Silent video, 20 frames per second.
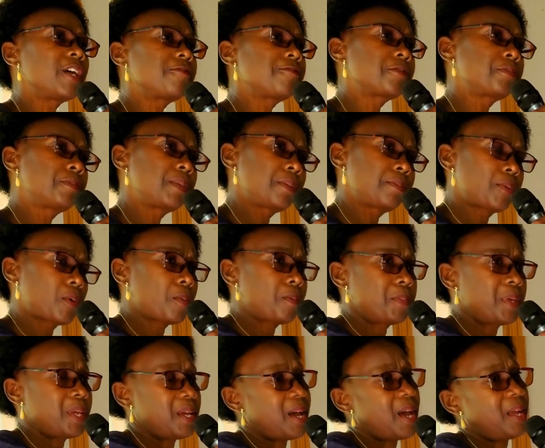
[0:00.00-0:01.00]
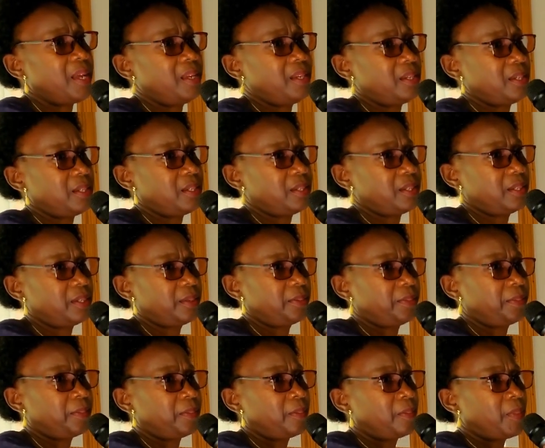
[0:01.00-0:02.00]
left people behind.
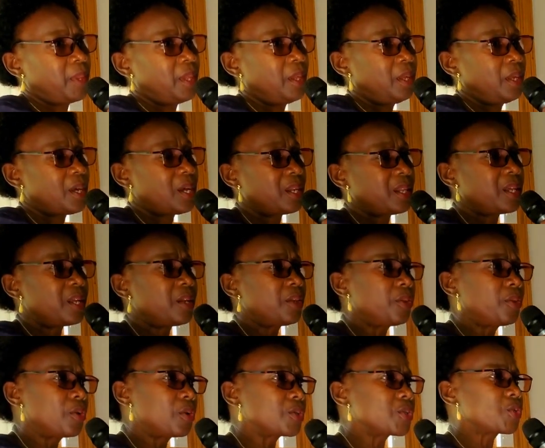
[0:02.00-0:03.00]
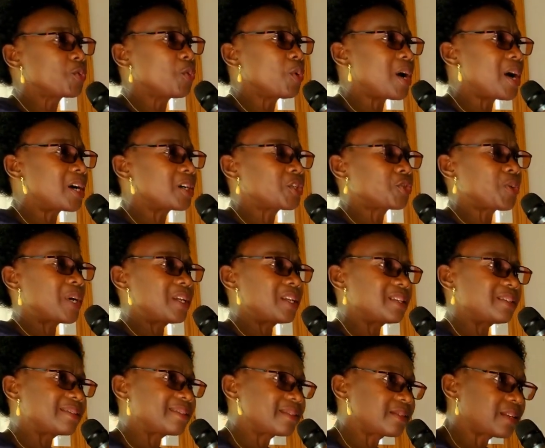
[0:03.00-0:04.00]
And then those who
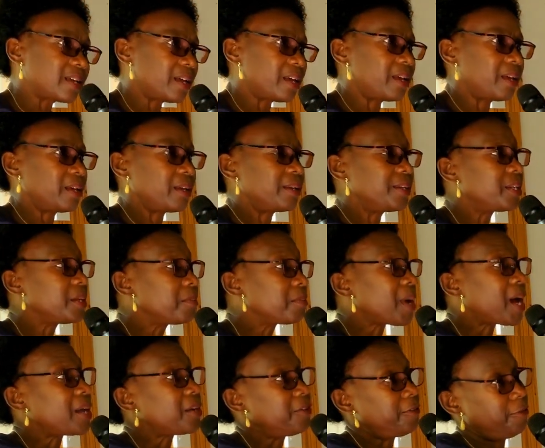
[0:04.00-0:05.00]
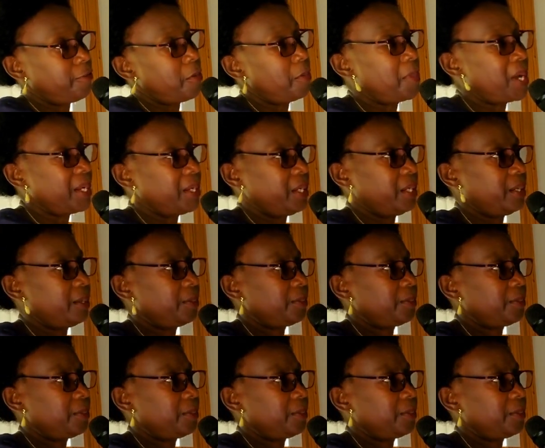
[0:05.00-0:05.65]
actually stay demand for money.